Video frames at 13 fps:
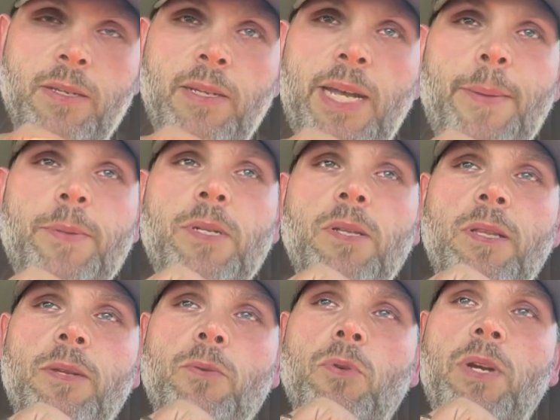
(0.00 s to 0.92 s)

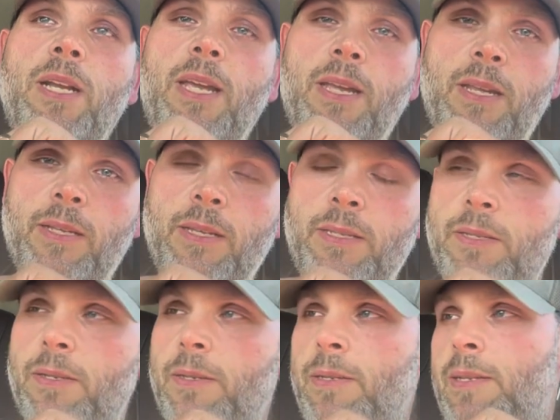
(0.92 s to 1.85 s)
Absolutely
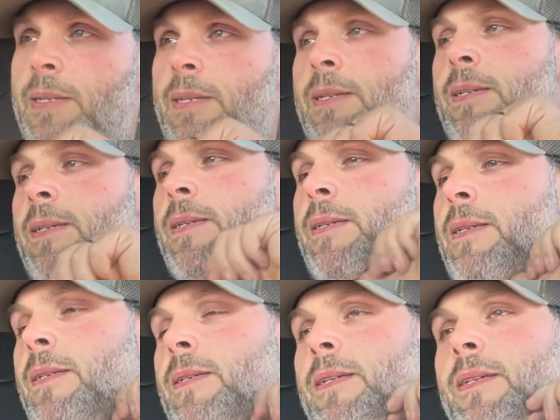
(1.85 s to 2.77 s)
ridiculous.
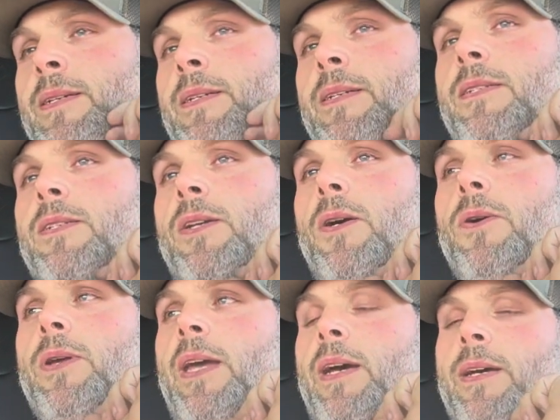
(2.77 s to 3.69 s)
So
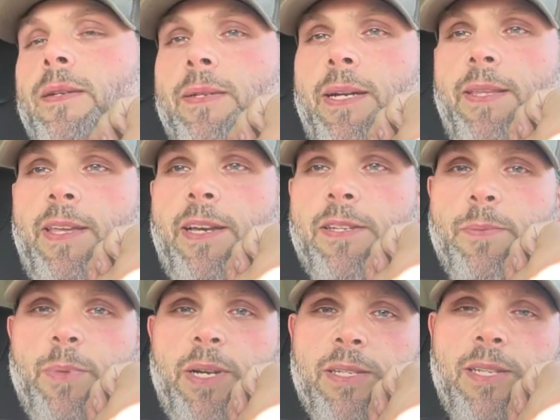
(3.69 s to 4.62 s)
yeah,
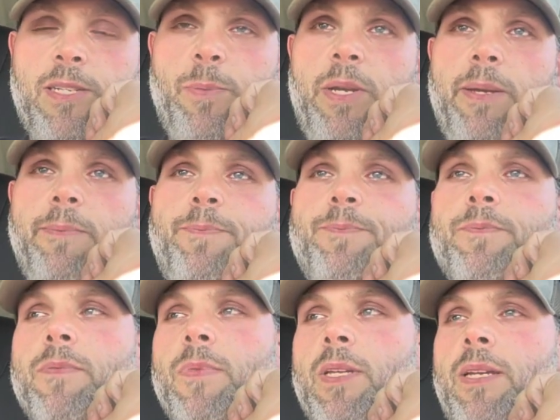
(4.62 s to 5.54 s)
$9,000 I spent
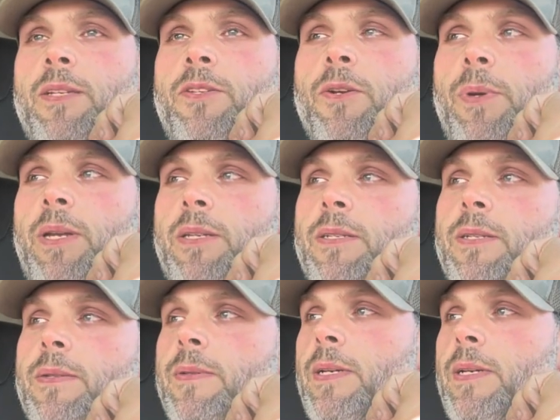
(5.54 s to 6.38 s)
in 2 weeks.